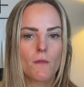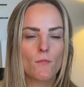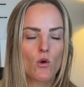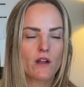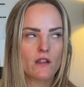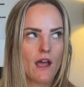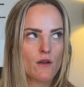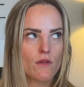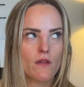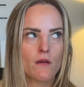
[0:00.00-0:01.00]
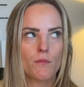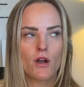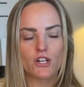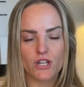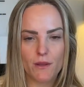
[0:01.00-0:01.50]
more in line with a
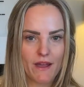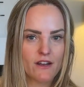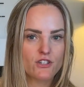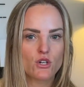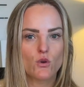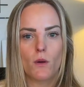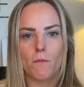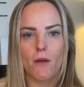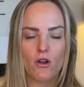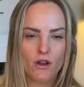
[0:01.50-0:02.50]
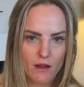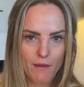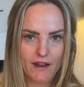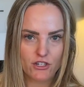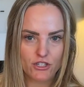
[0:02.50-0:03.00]
project manager or marketing
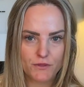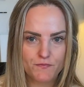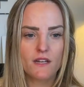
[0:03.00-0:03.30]
manager.